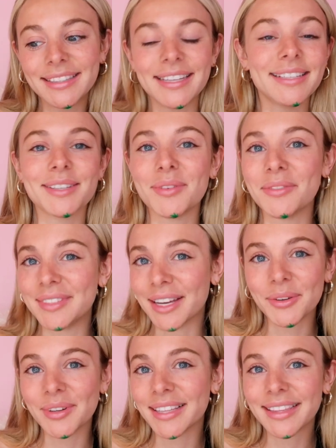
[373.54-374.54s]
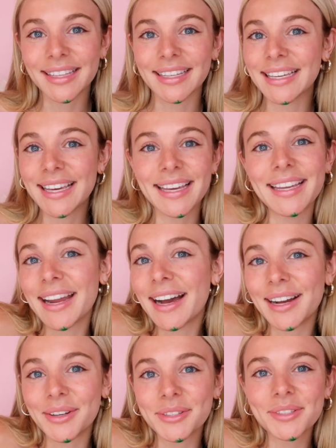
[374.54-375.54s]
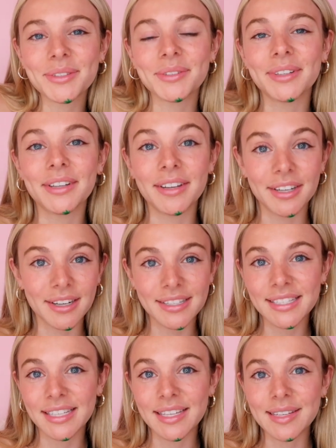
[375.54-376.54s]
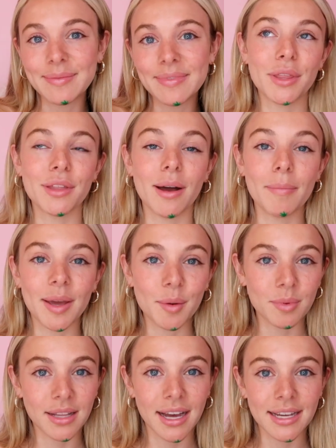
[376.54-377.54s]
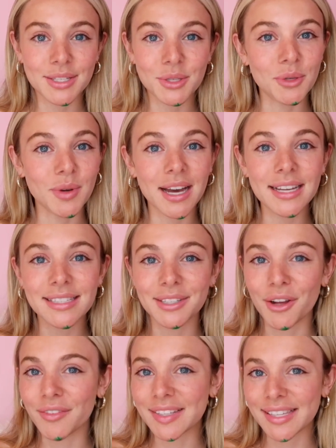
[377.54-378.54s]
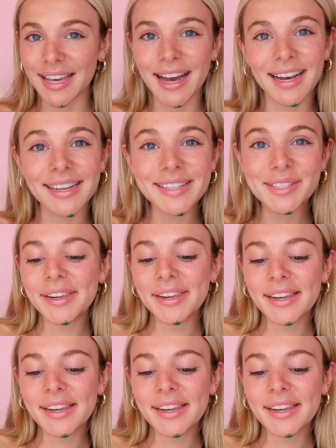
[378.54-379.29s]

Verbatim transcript: things that we've dealt with like in-house or on our team we thought might apply to you guys and it obviously has.